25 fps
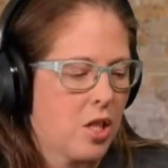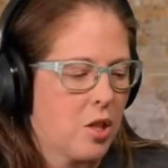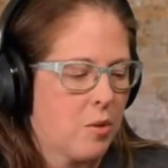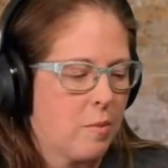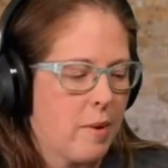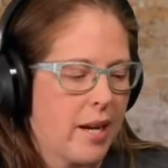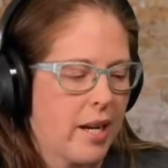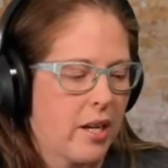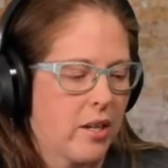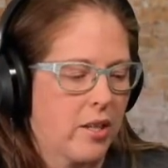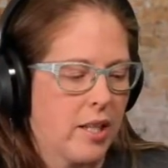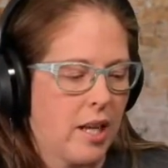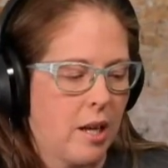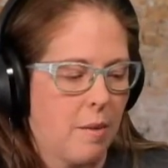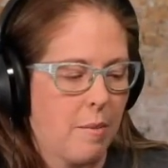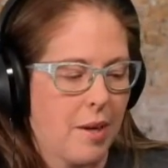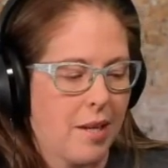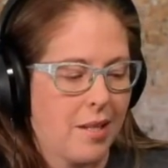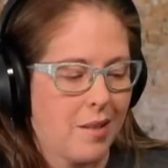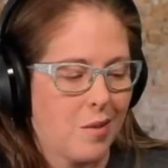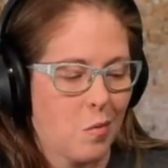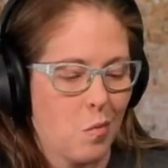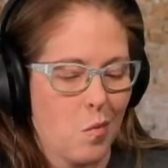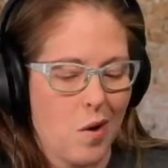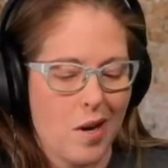maker tape
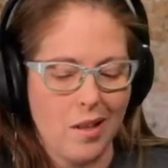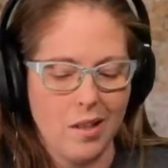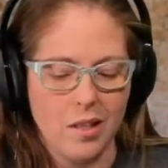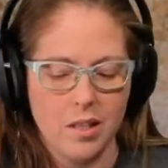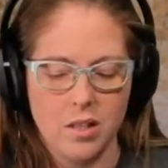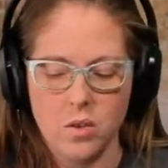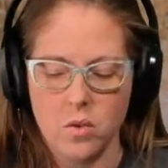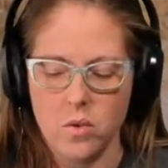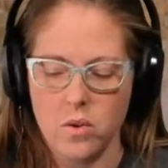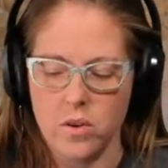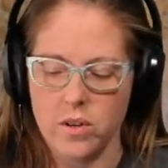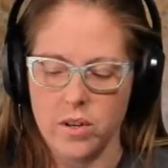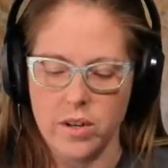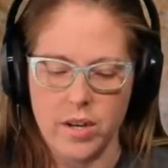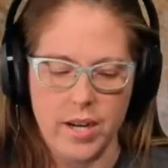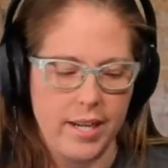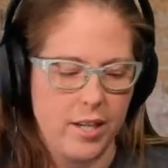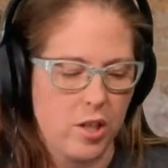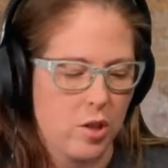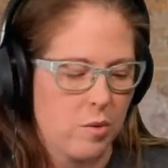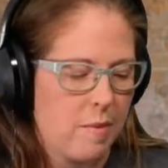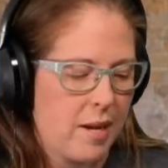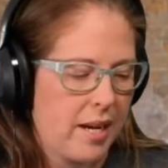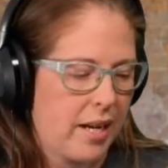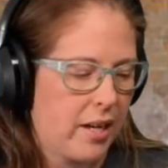as well as
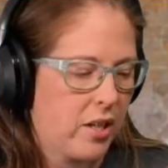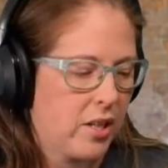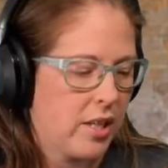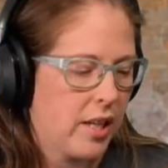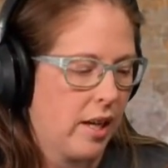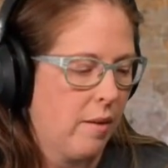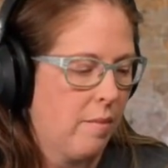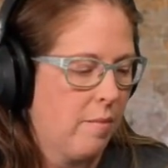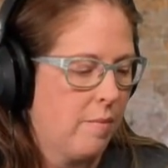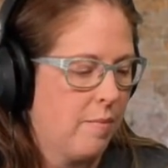1/4" maker tape.